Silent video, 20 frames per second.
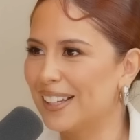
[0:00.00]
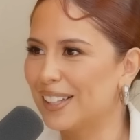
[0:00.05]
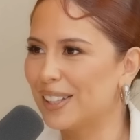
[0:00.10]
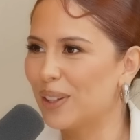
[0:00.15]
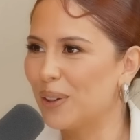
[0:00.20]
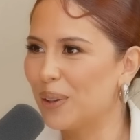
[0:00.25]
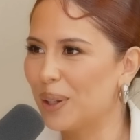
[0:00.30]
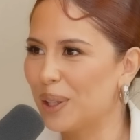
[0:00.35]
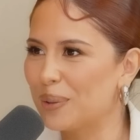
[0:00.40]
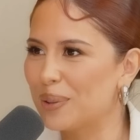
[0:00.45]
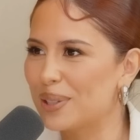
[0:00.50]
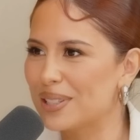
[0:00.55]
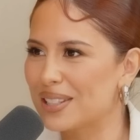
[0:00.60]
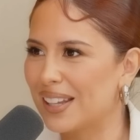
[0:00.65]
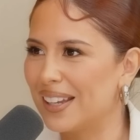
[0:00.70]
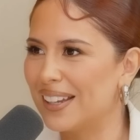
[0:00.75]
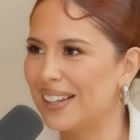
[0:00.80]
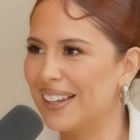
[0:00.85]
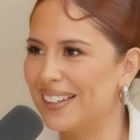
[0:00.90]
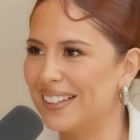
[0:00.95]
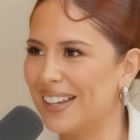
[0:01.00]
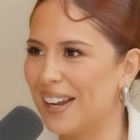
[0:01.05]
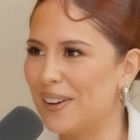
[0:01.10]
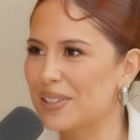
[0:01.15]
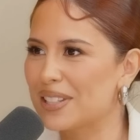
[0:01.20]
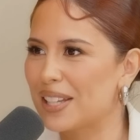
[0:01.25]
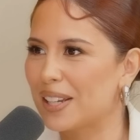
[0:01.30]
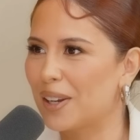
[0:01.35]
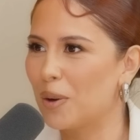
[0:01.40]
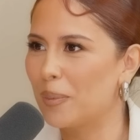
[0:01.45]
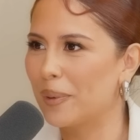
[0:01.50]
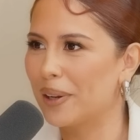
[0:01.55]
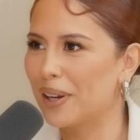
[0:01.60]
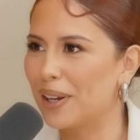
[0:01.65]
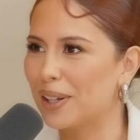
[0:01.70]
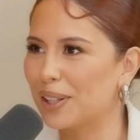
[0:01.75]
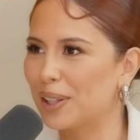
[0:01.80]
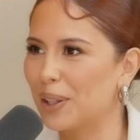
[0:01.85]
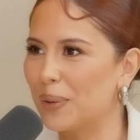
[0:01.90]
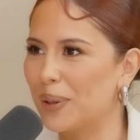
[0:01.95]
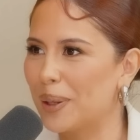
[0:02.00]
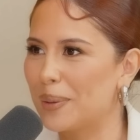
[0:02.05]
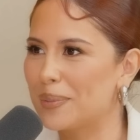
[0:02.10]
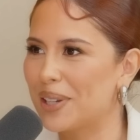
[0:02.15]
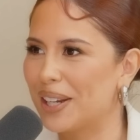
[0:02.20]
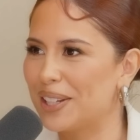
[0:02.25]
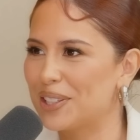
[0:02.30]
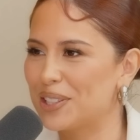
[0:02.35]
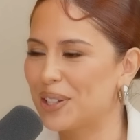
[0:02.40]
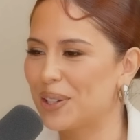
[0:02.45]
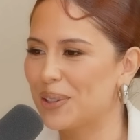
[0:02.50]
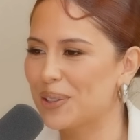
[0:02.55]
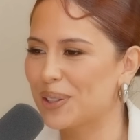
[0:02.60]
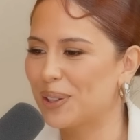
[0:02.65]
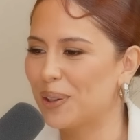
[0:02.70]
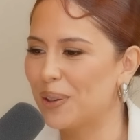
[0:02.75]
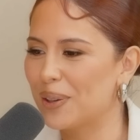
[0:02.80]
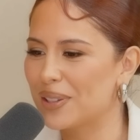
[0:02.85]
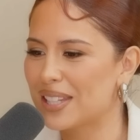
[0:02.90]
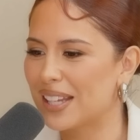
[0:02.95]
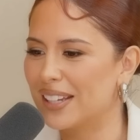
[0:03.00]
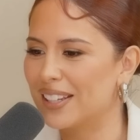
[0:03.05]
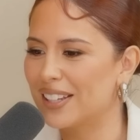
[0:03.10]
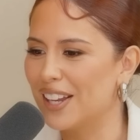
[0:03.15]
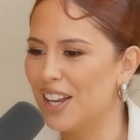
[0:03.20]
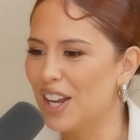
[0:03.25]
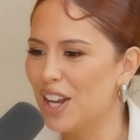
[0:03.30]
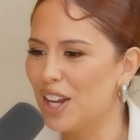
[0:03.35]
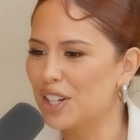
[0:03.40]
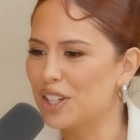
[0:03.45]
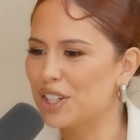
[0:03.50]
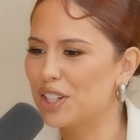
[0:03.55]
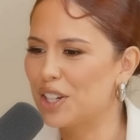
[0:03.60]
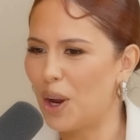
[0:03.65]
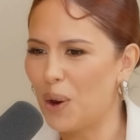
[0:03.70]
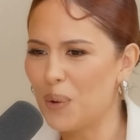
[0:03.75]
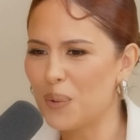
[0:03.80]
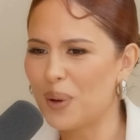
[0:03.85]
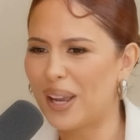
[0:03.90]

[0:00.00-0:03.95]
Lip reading: And Khloé was like, and I was like, oh my God, Khloé, I'm dying. Khloé's like, go